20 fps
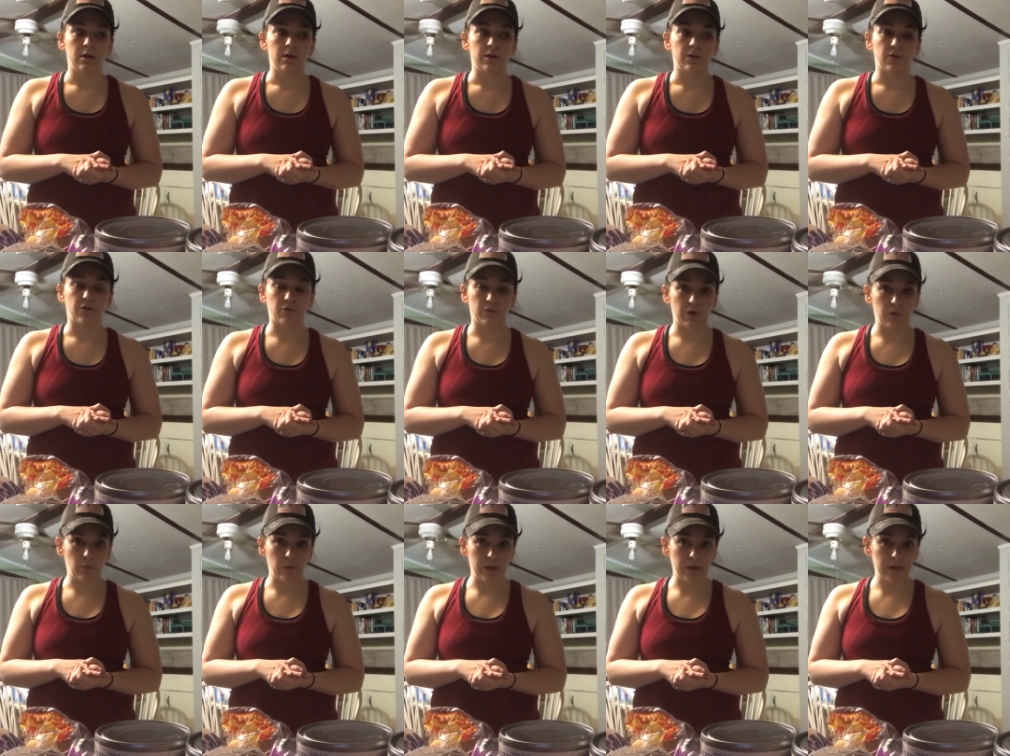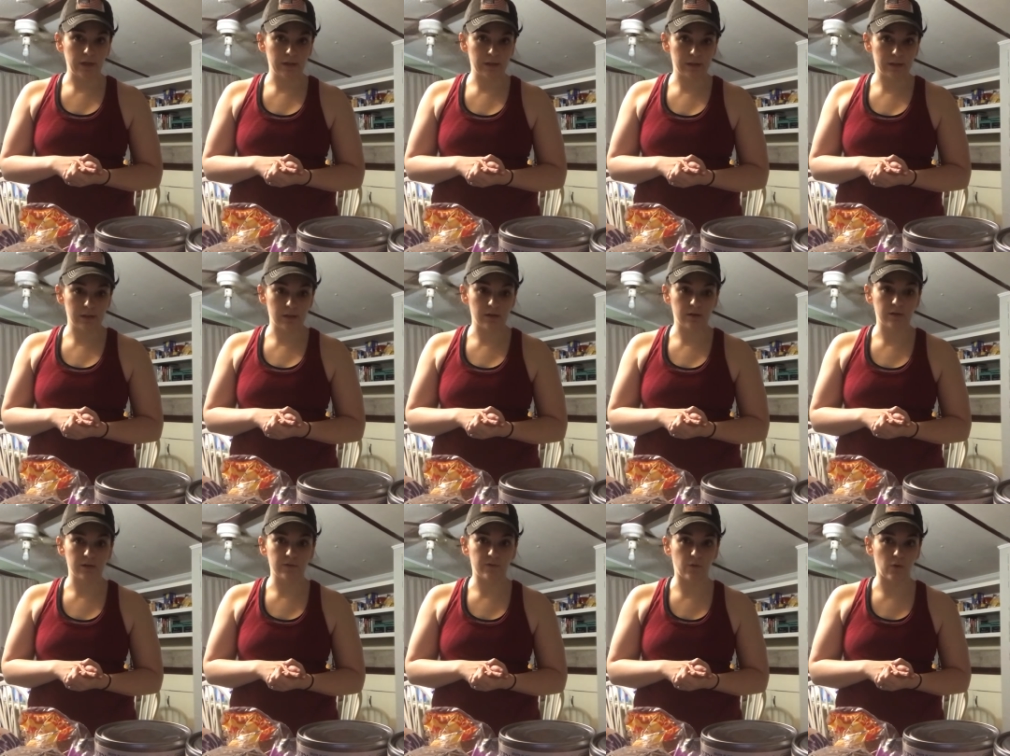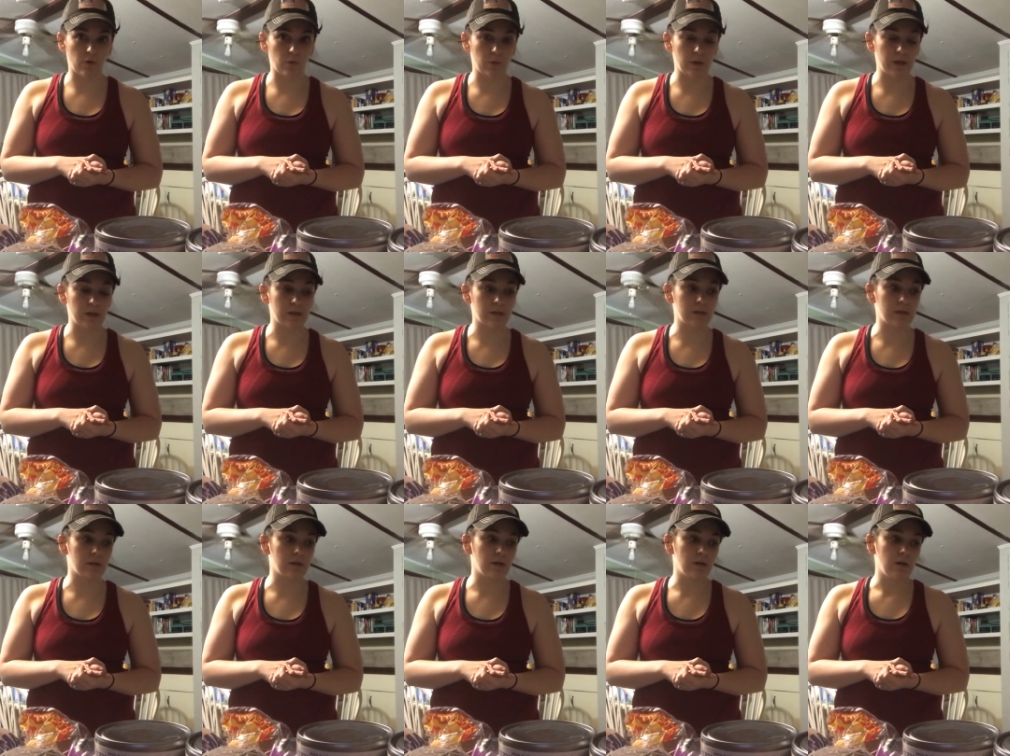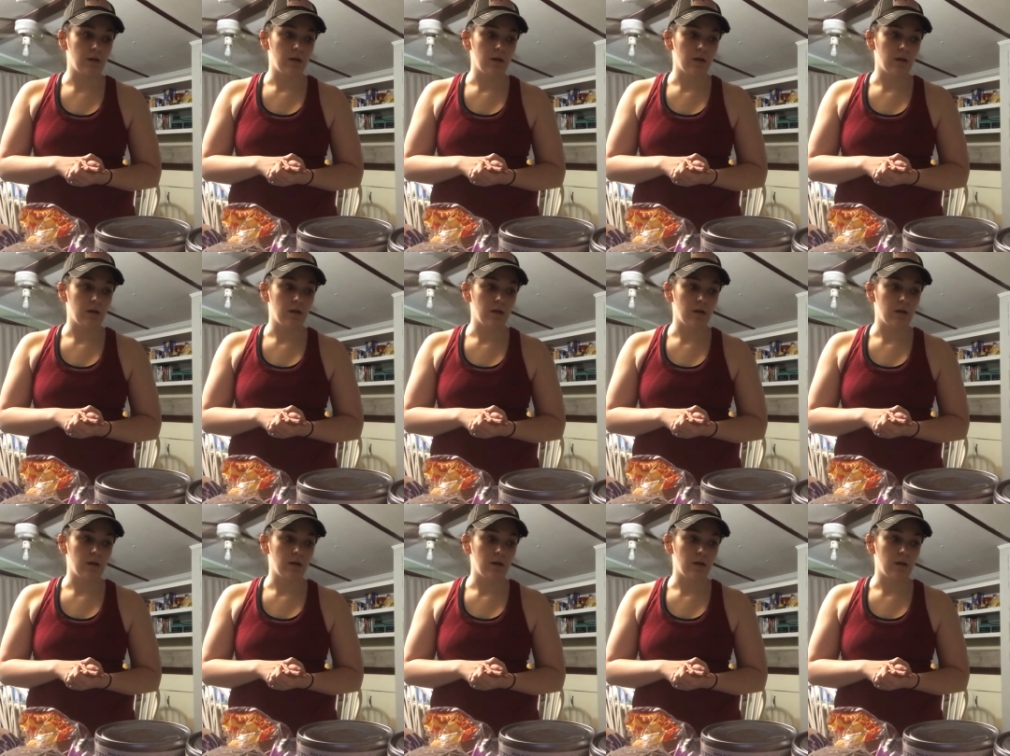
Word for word: three weeks, four weeks.